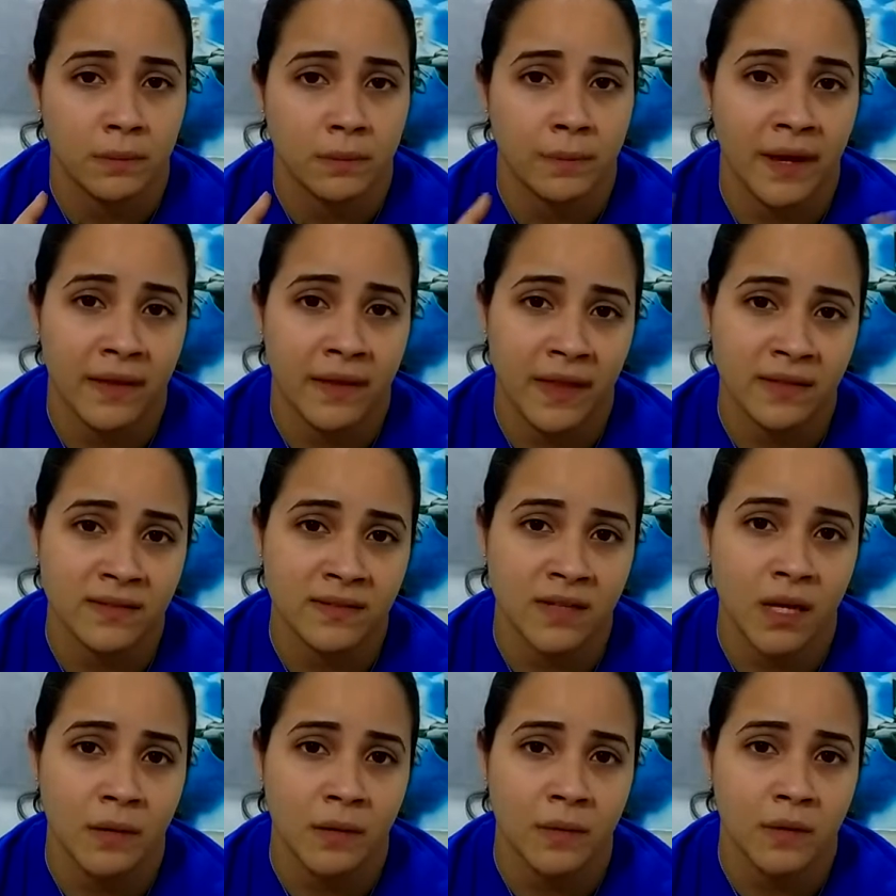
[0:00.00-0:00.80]
By that
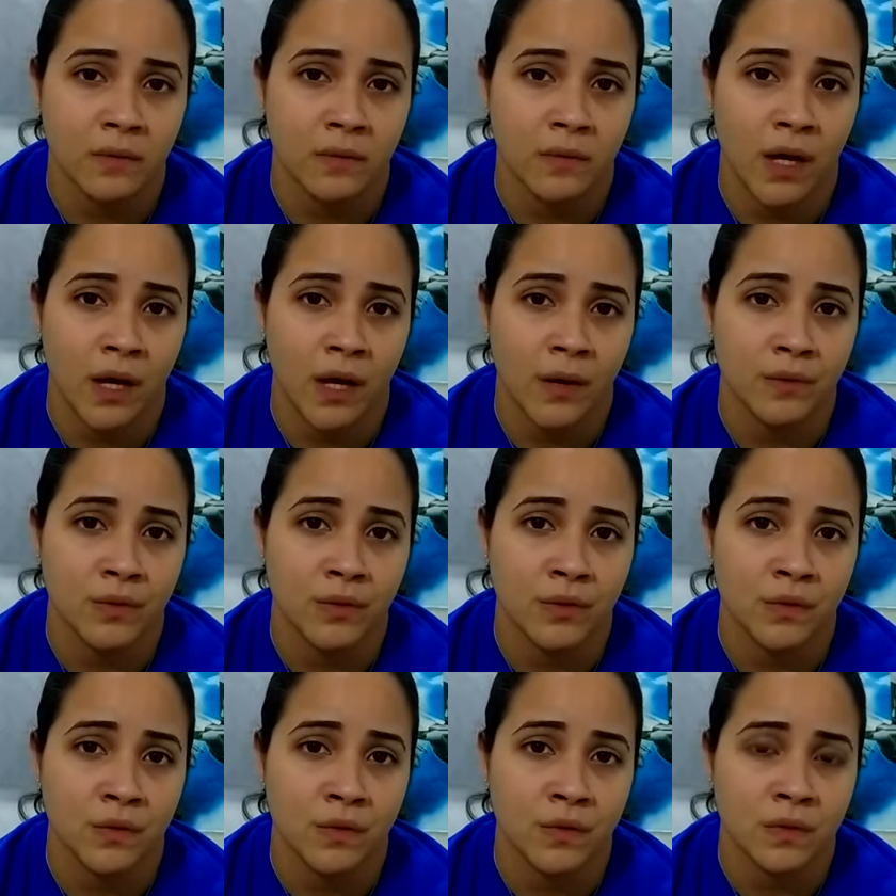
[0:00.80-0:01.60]
time, I
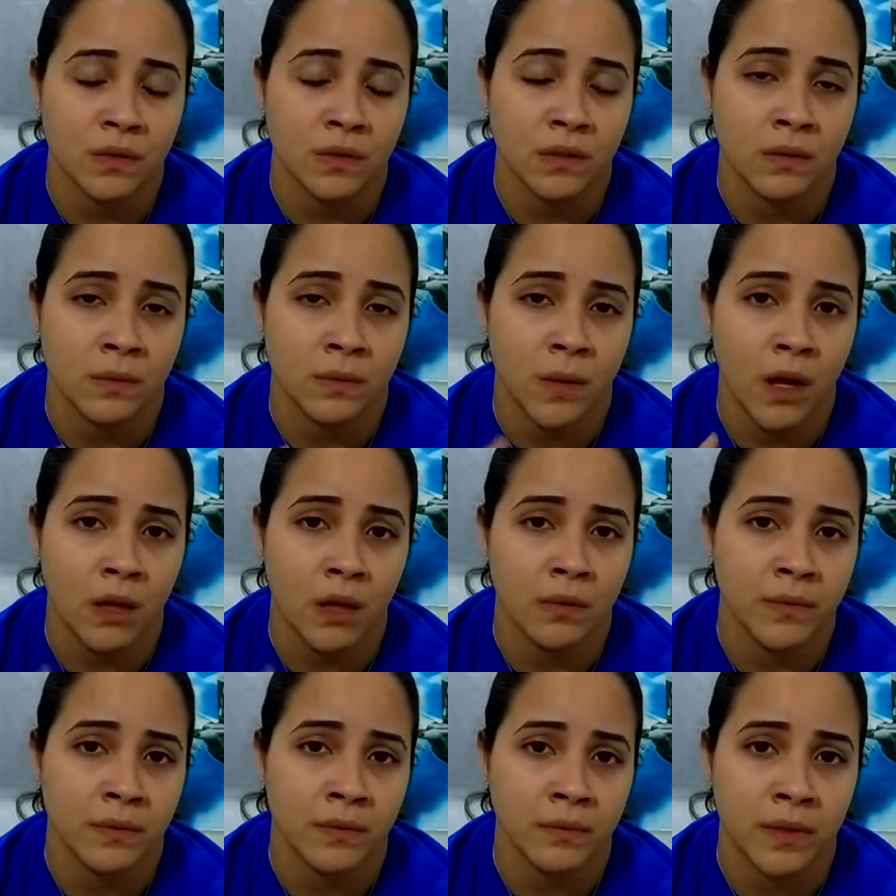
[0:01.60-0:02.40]
used
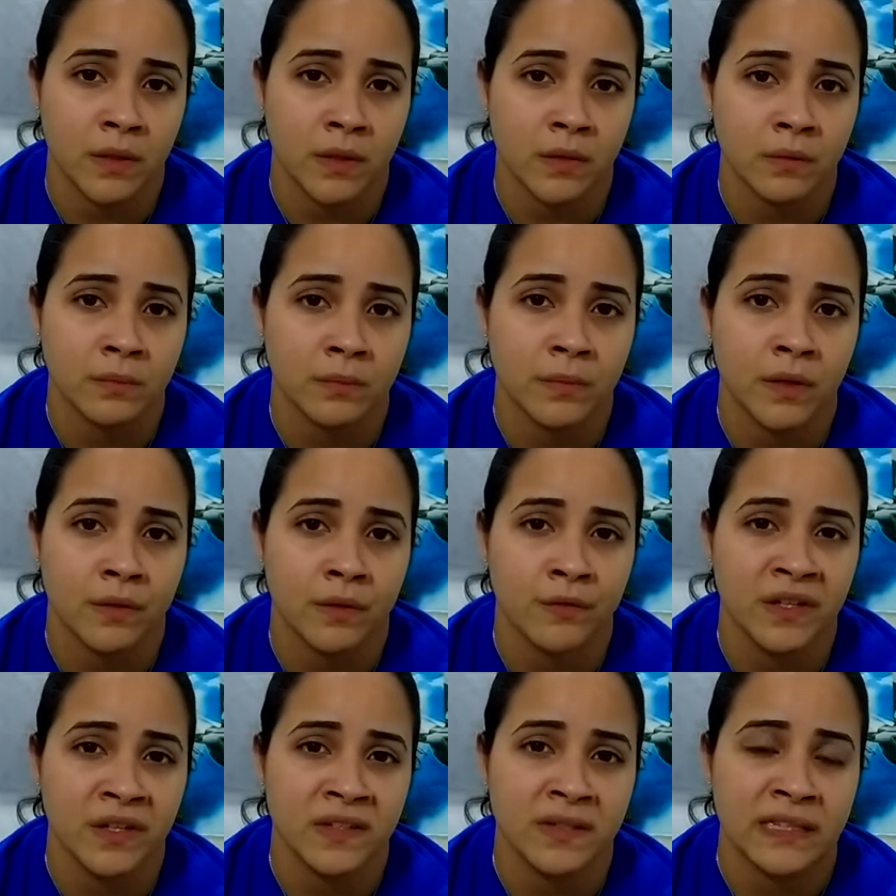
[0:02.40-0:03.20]
almond milk,
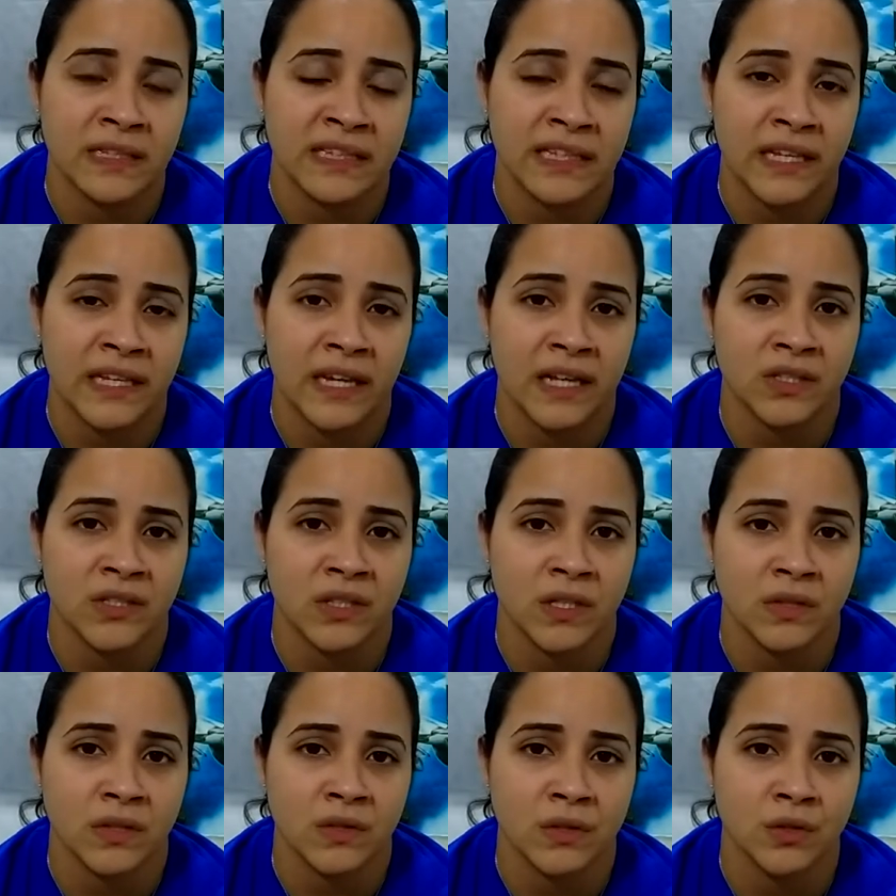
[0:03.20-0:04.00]
but recently I
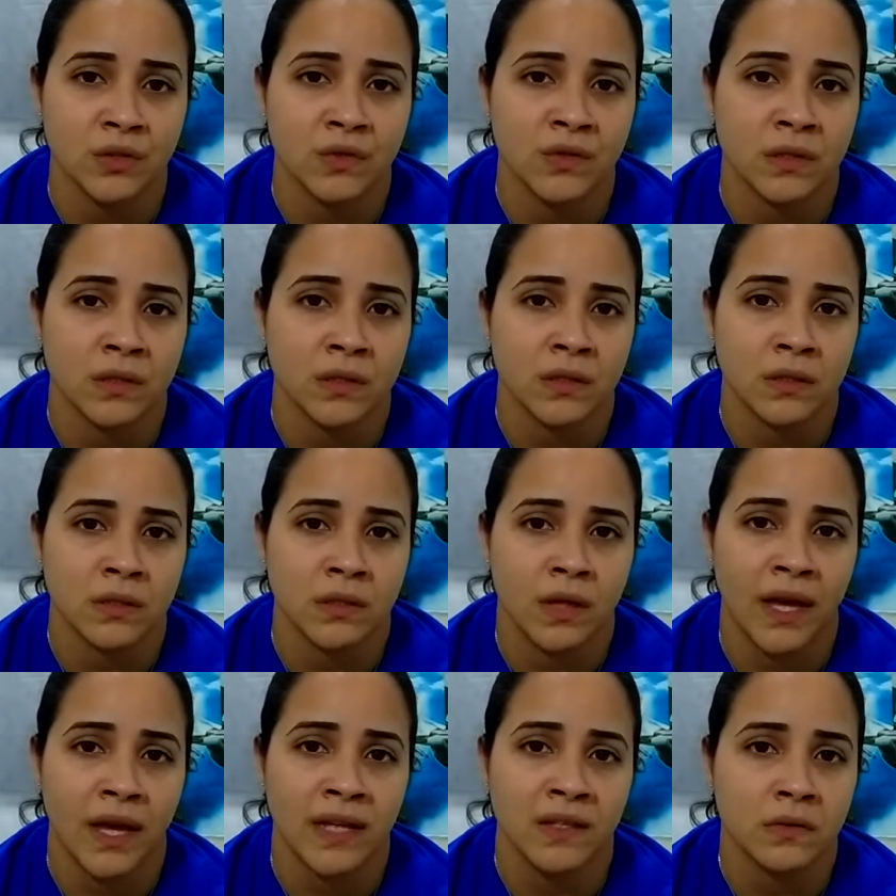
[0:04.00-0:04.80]
changed to
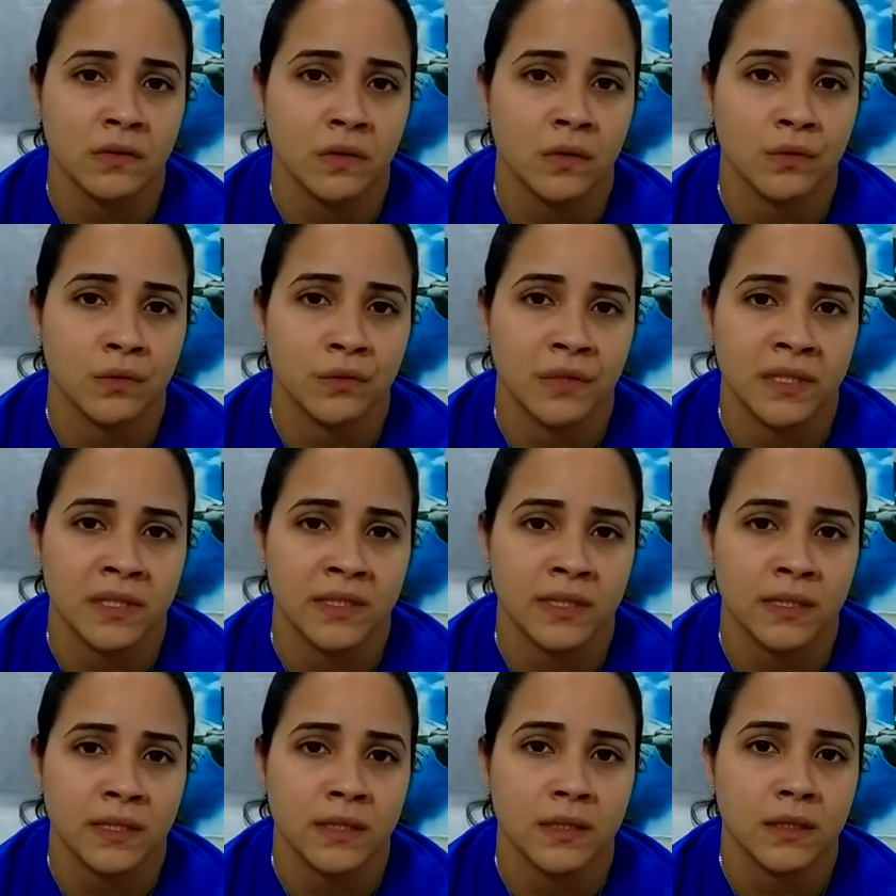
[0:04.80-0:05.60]
using ice cold green
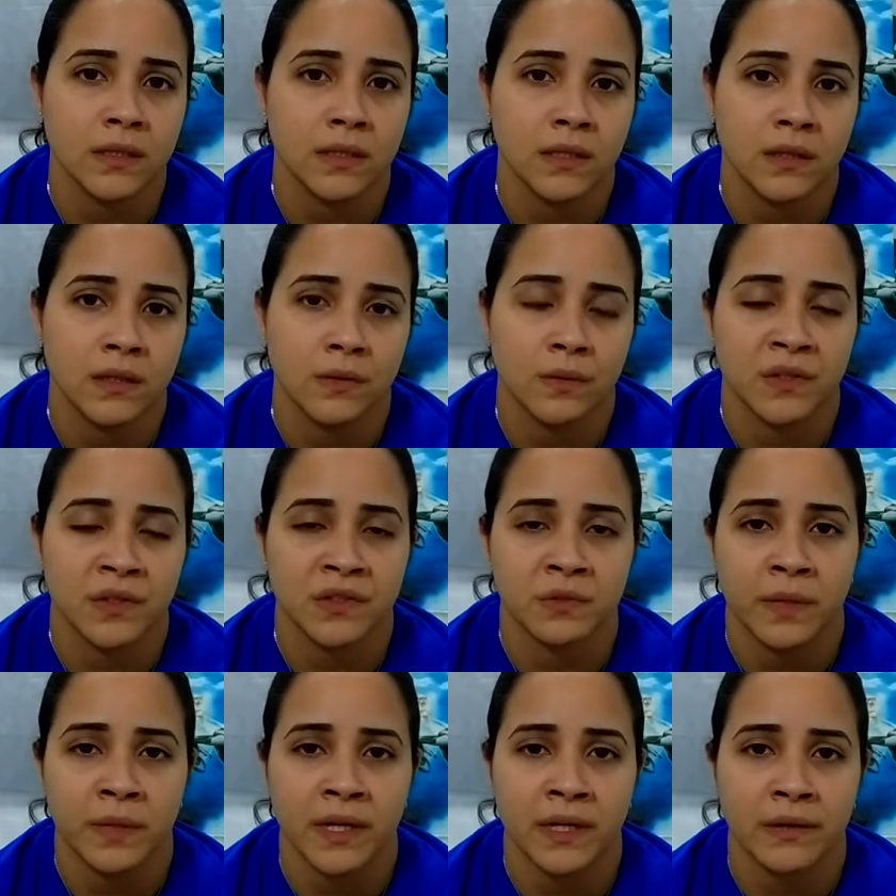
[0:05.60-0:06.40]
tea. It
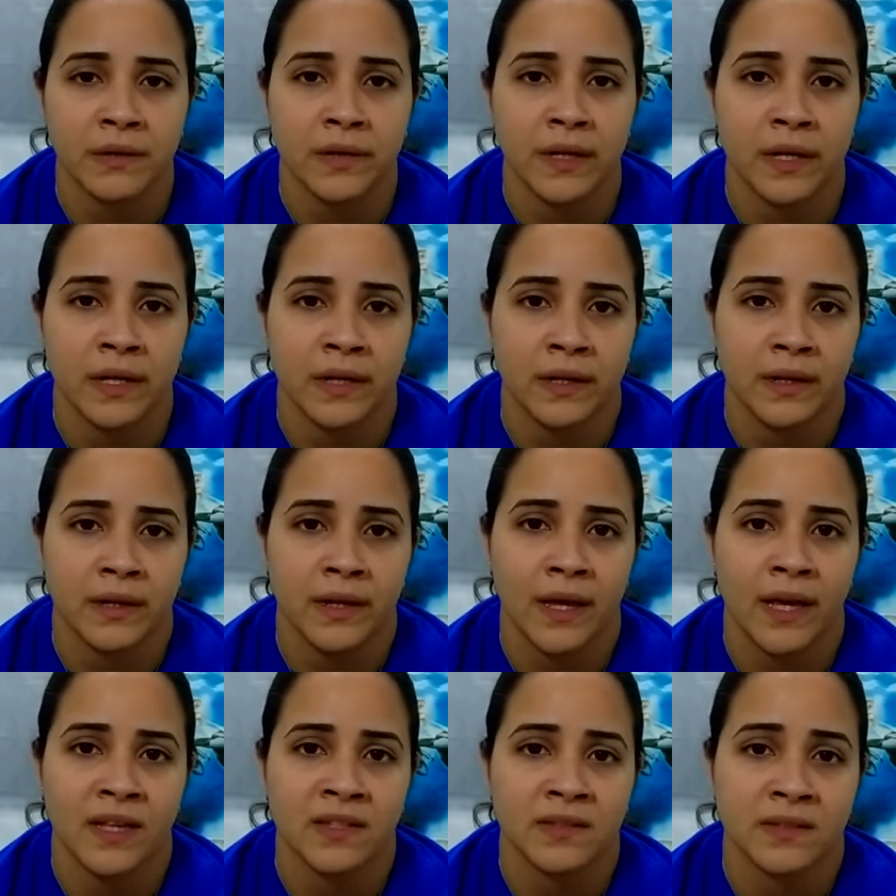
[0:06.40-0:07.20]
works better and
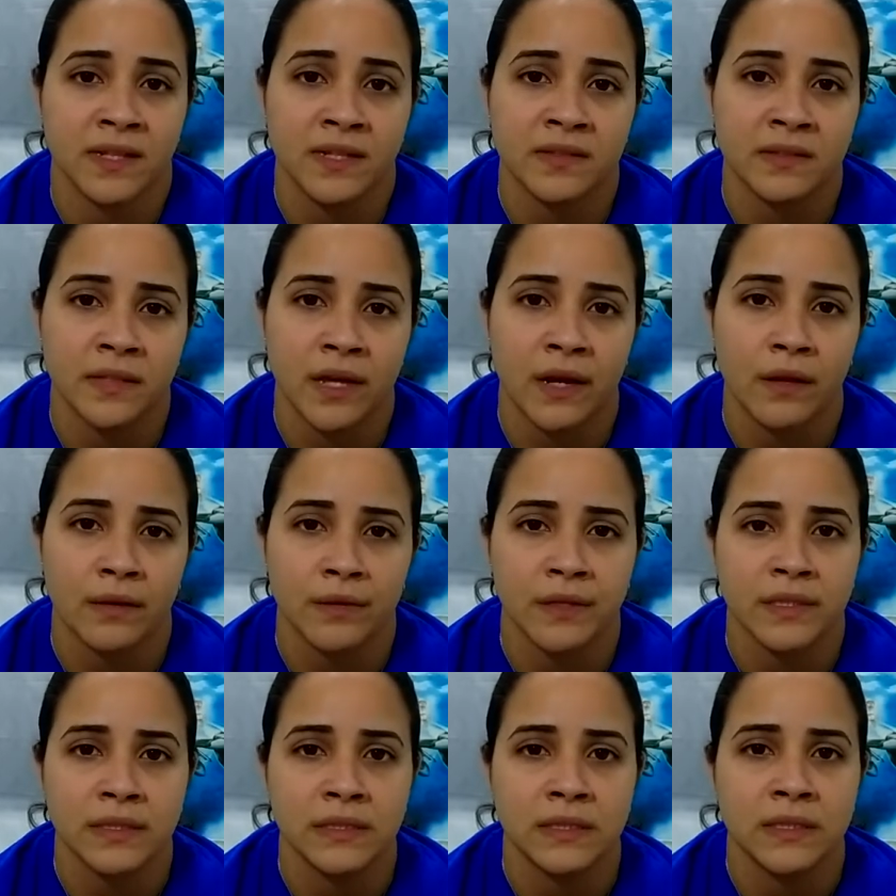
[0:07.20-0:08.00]
it has less
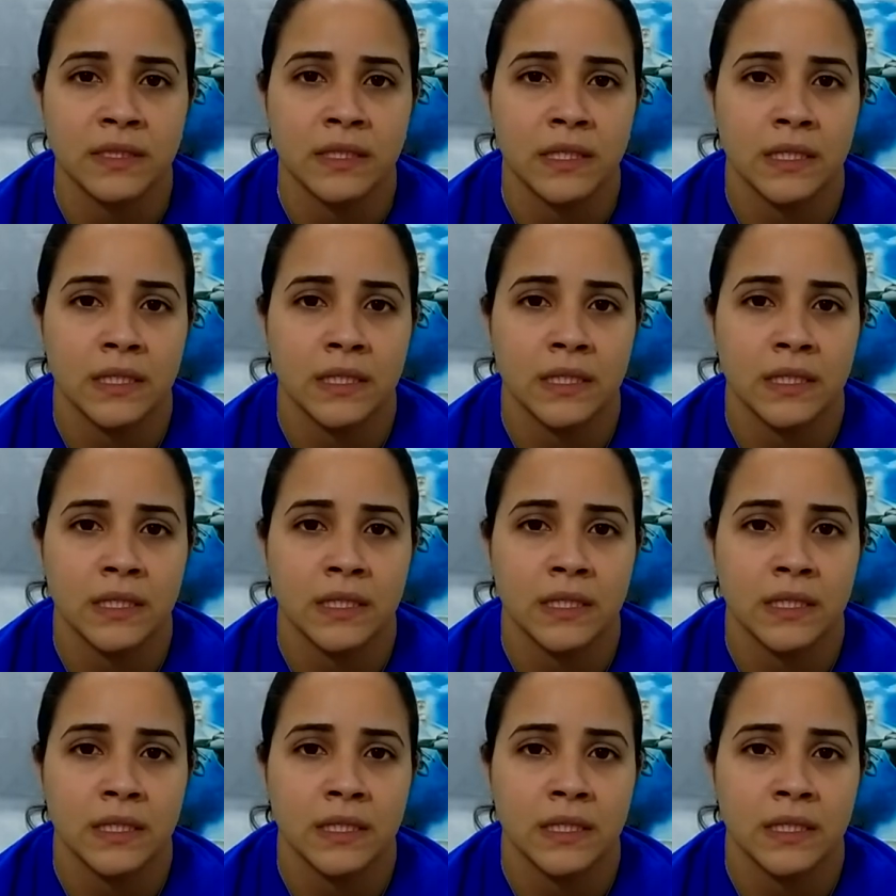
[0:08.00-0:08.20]
calories.